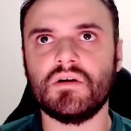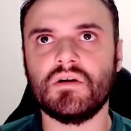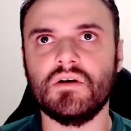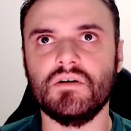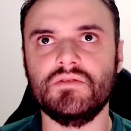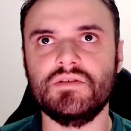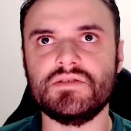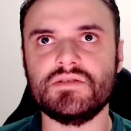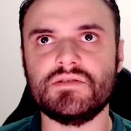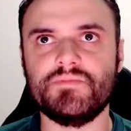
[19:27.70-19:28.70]
Oh, this
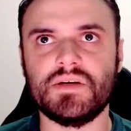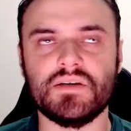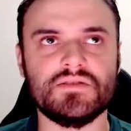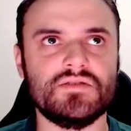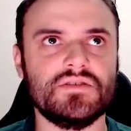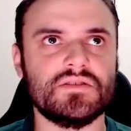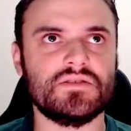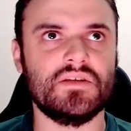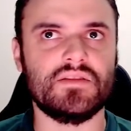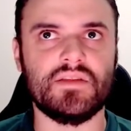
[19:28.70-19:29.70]
is because it's
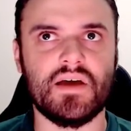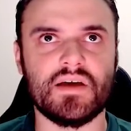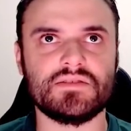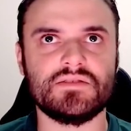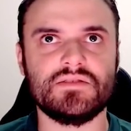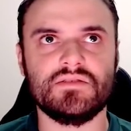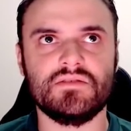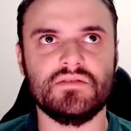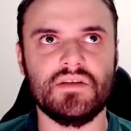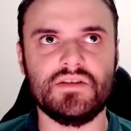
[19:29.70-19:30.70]
just the text.
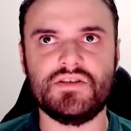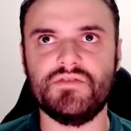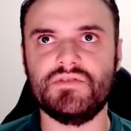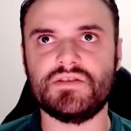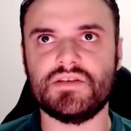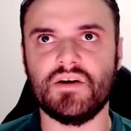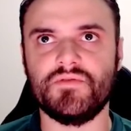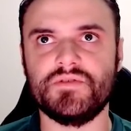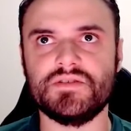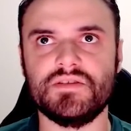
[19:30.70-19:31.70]
The div
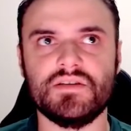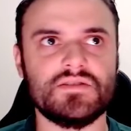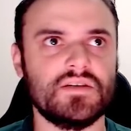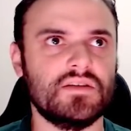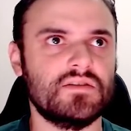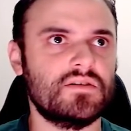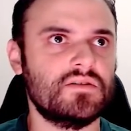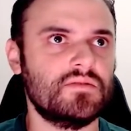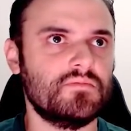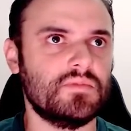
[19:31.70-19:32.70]
itself is in the center,
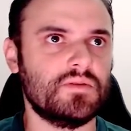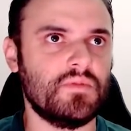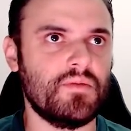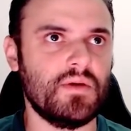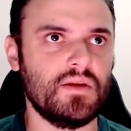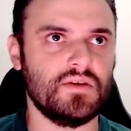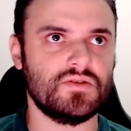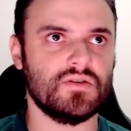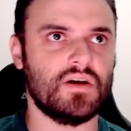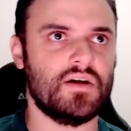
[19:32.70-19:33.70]
but maybe I need
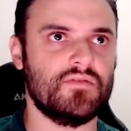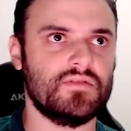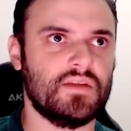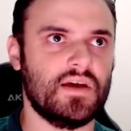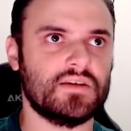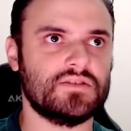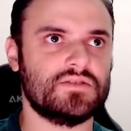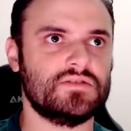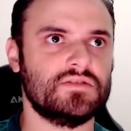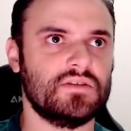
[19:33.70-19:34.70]
to have
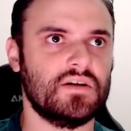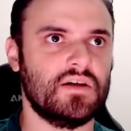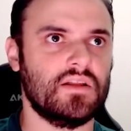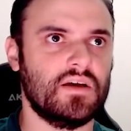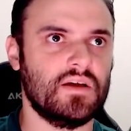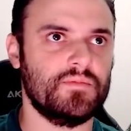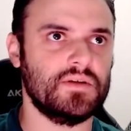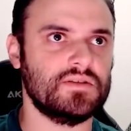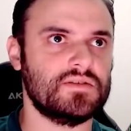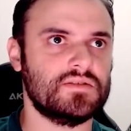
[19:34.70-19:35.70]
text
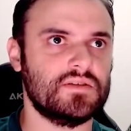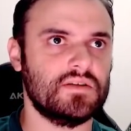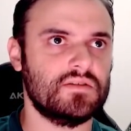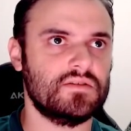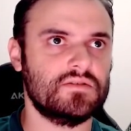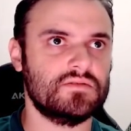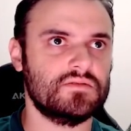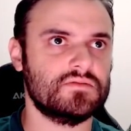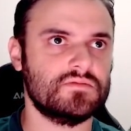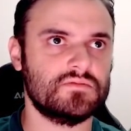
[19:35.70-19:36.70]
alignment center,
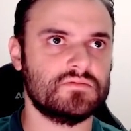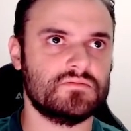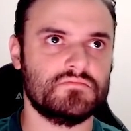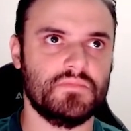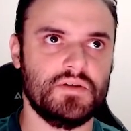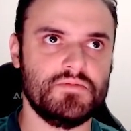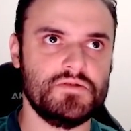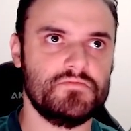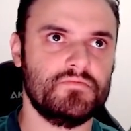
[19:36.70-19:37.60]
maybe.